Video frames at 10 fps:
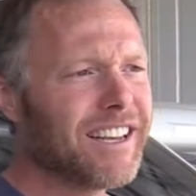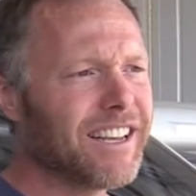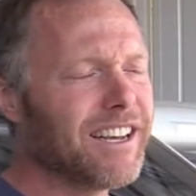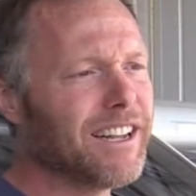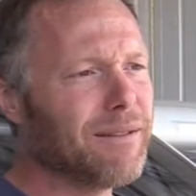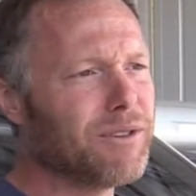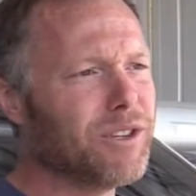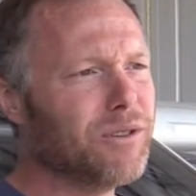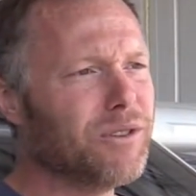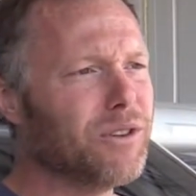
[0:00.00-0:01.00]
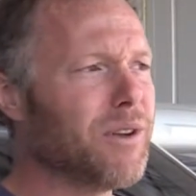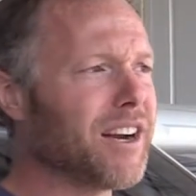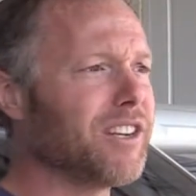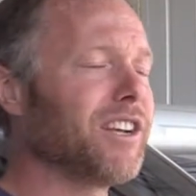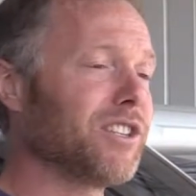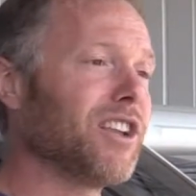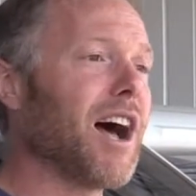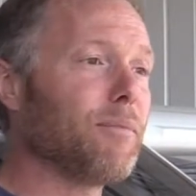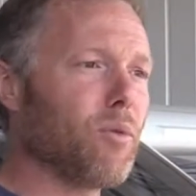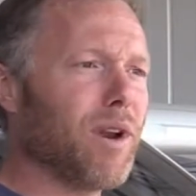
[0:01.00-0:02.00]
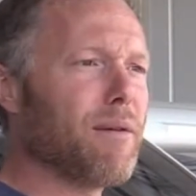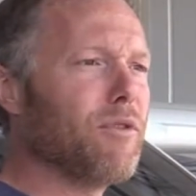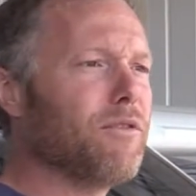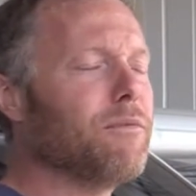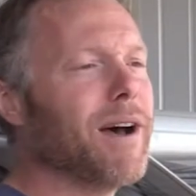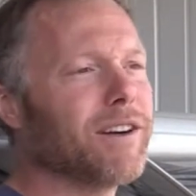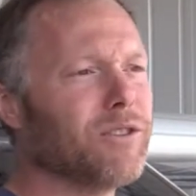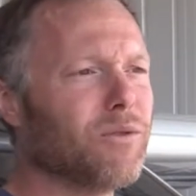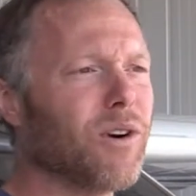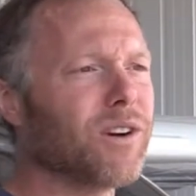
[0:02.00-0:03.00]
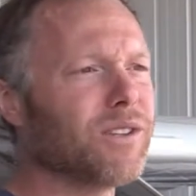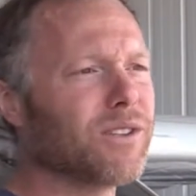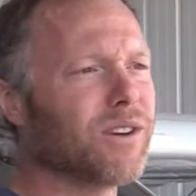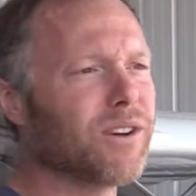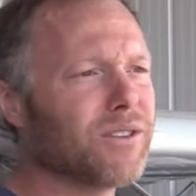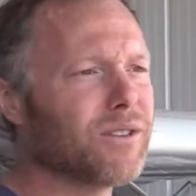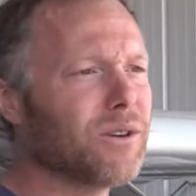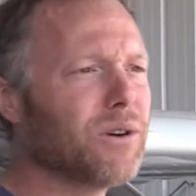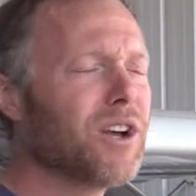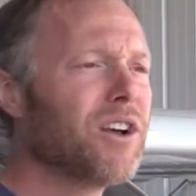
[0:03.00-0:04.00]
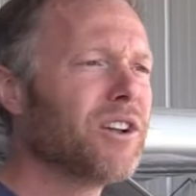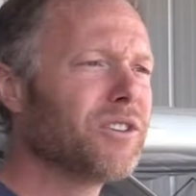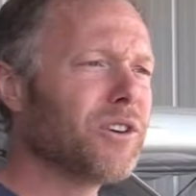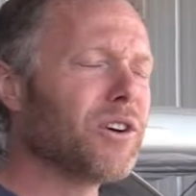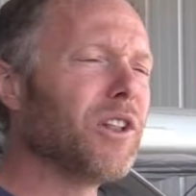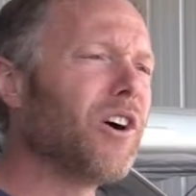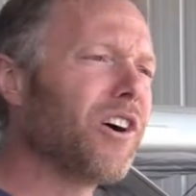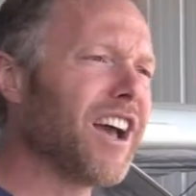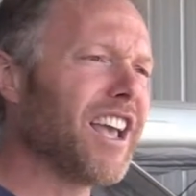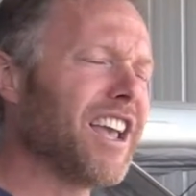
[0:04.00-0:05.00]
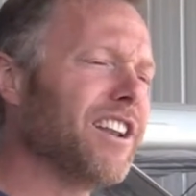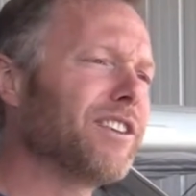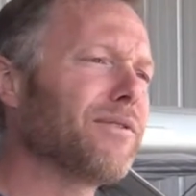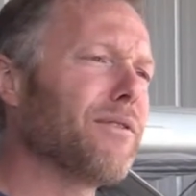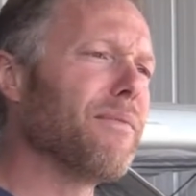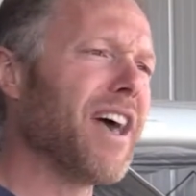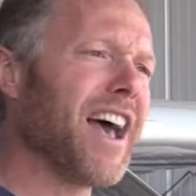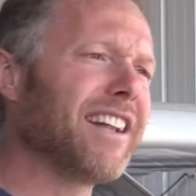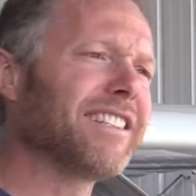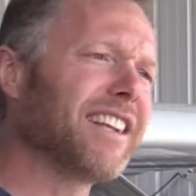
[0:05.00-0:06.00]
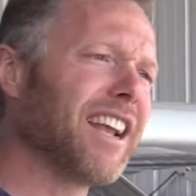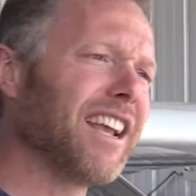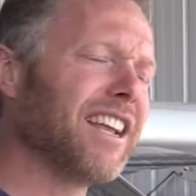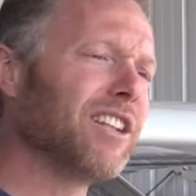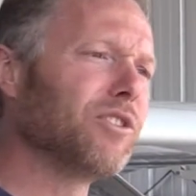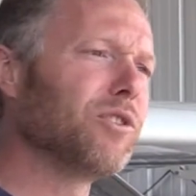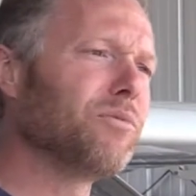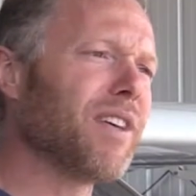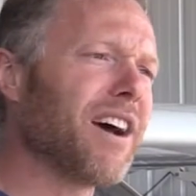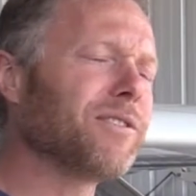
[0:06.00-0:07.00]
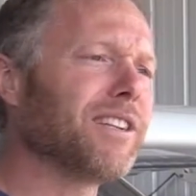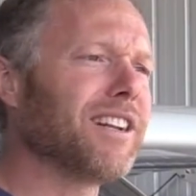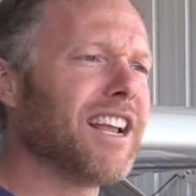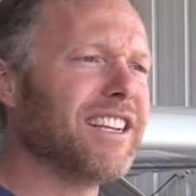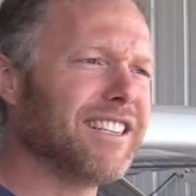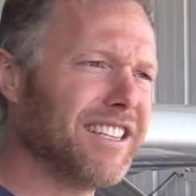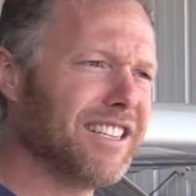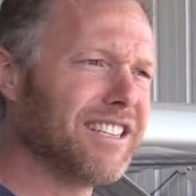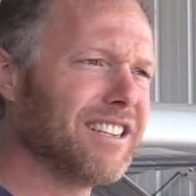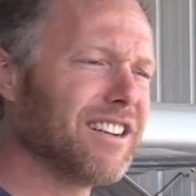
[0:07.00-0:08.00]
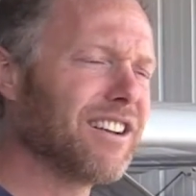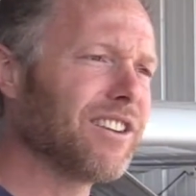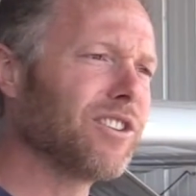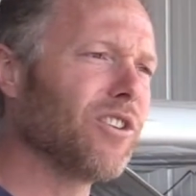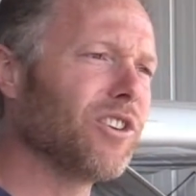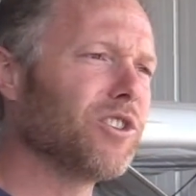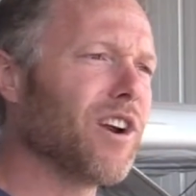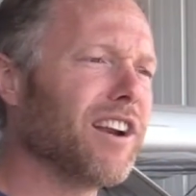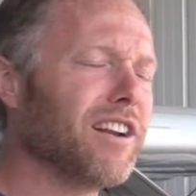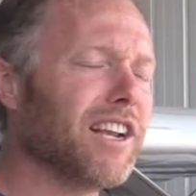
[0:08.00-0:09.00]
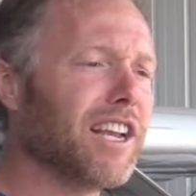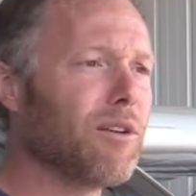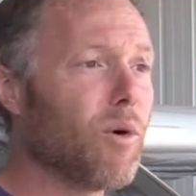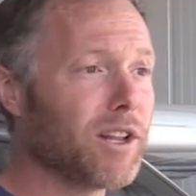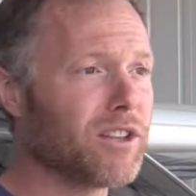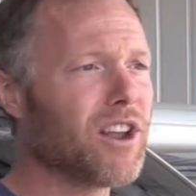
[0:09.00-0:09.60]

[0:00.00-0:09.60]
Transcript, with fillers: Uh, that was due to actually I stopped when I moved back to Arkansas. So took a long hiatus from that, and in 2018 I started training again. What